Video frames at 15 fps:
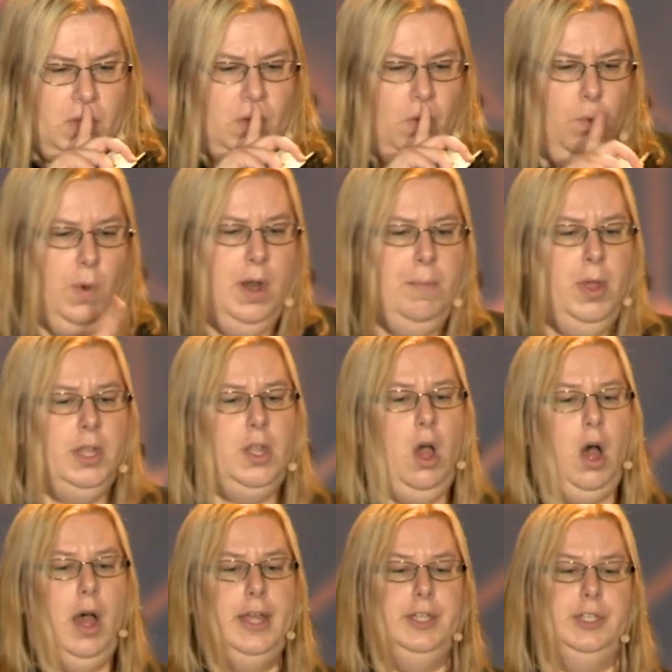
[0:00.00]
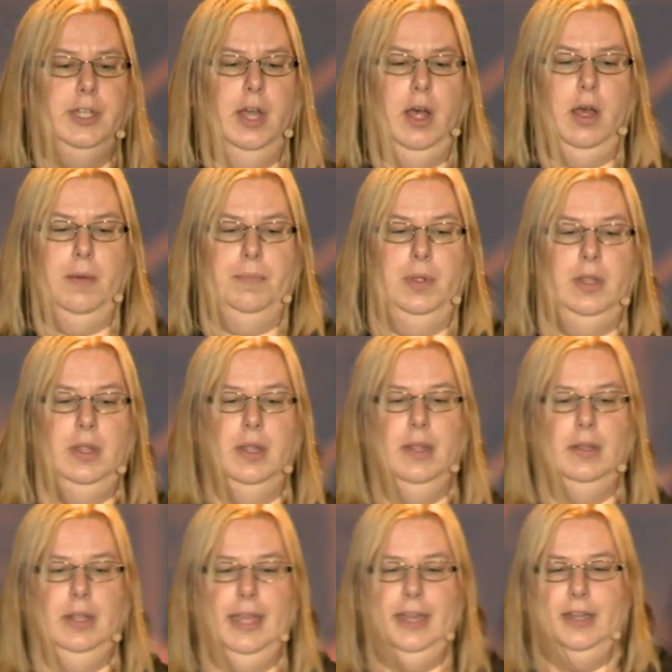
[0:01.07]
one of my guys, um,
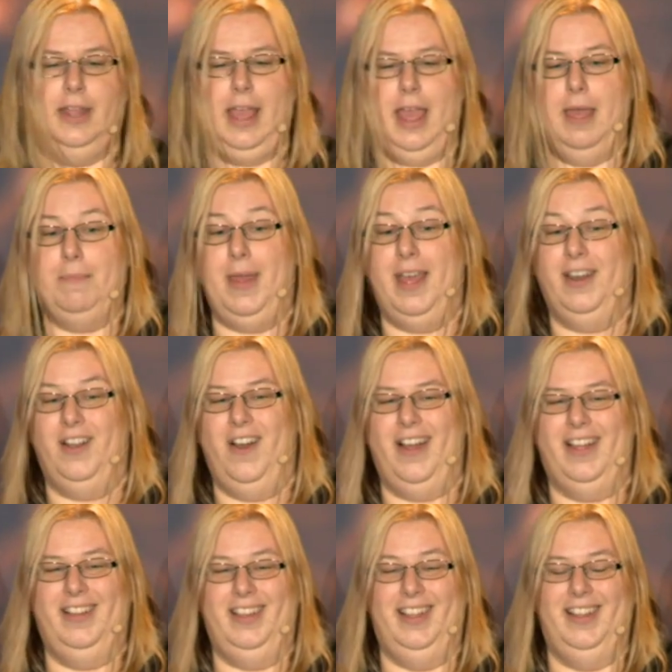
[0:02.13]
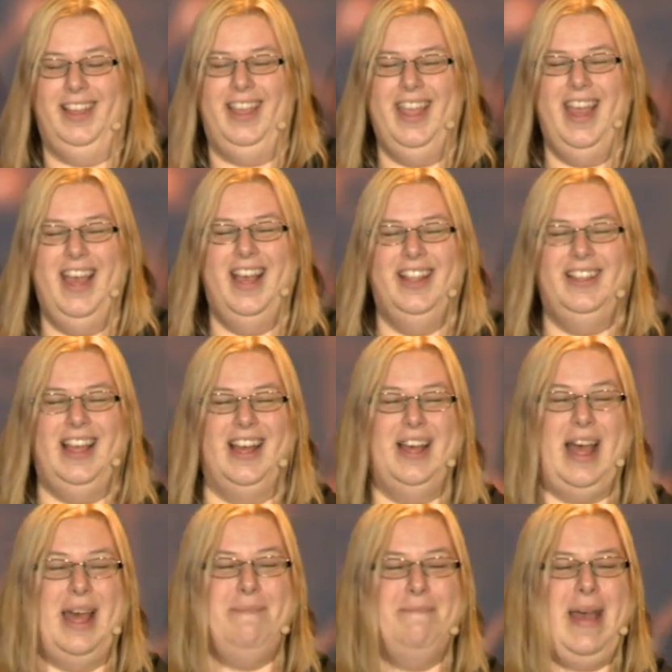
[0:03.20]
lean Kanban guy clearly, uh,
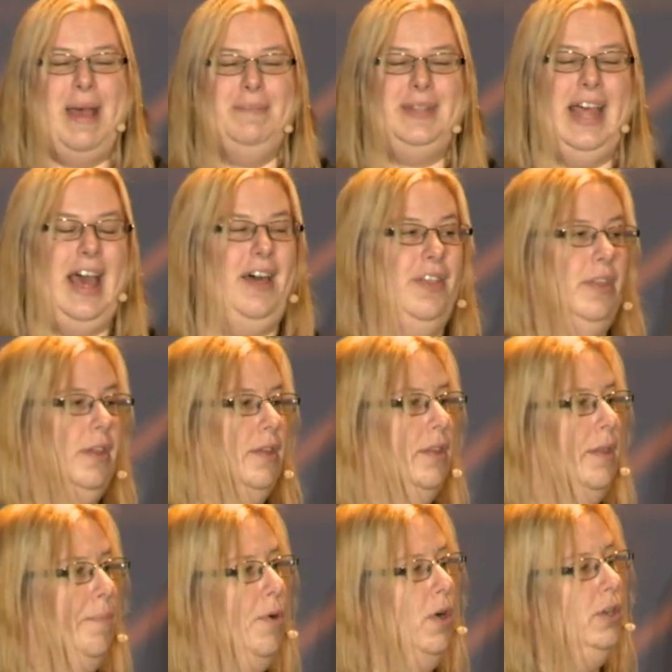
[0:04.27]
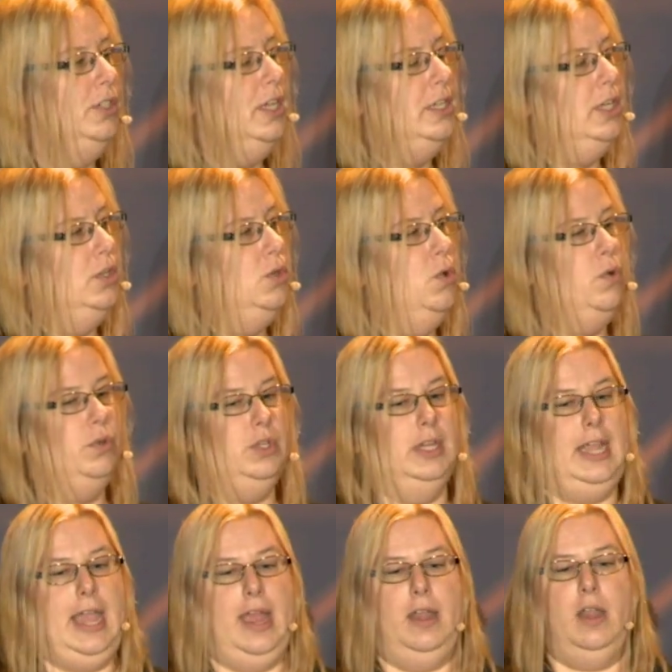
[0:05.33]
had mapped out the, the process it took to
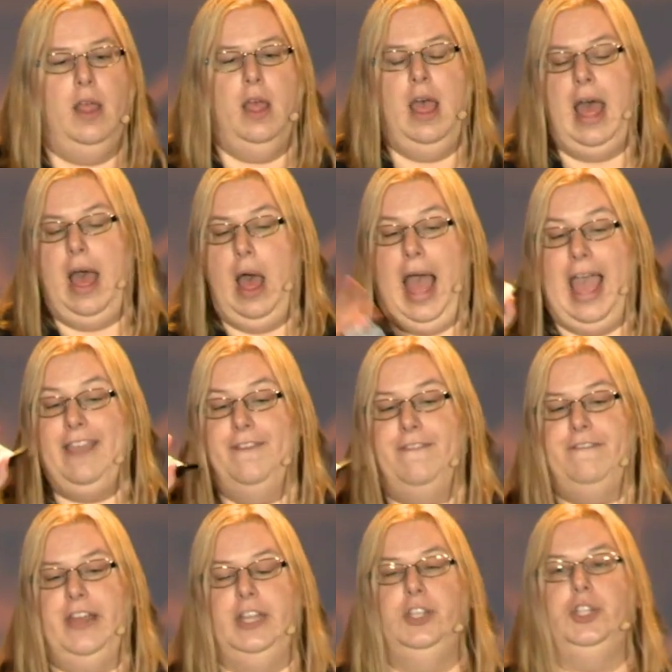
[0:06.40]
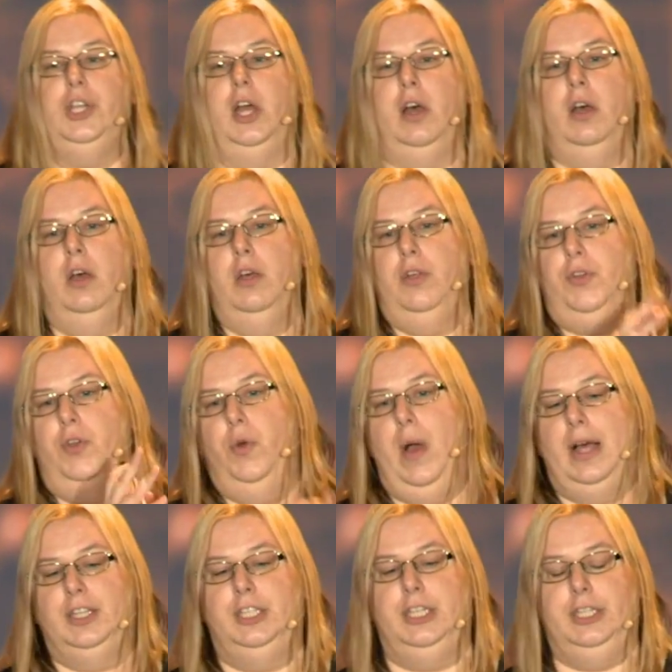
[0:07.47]
get a feature through
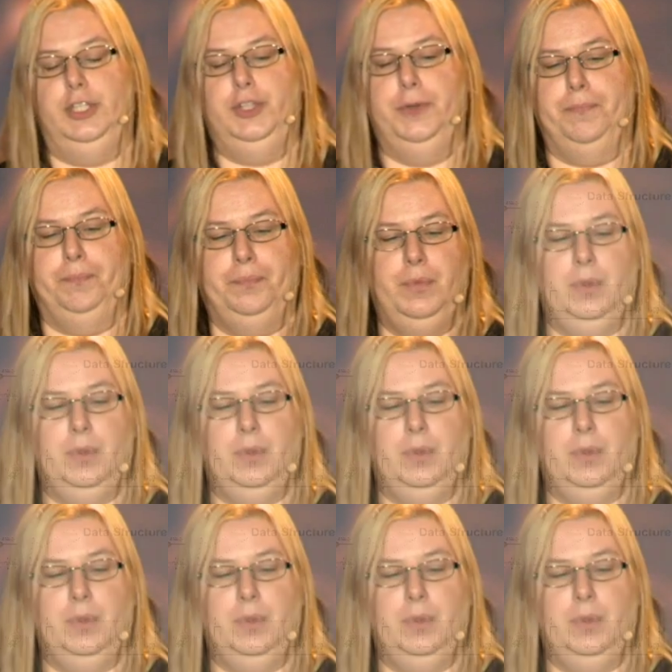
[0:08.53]
our system.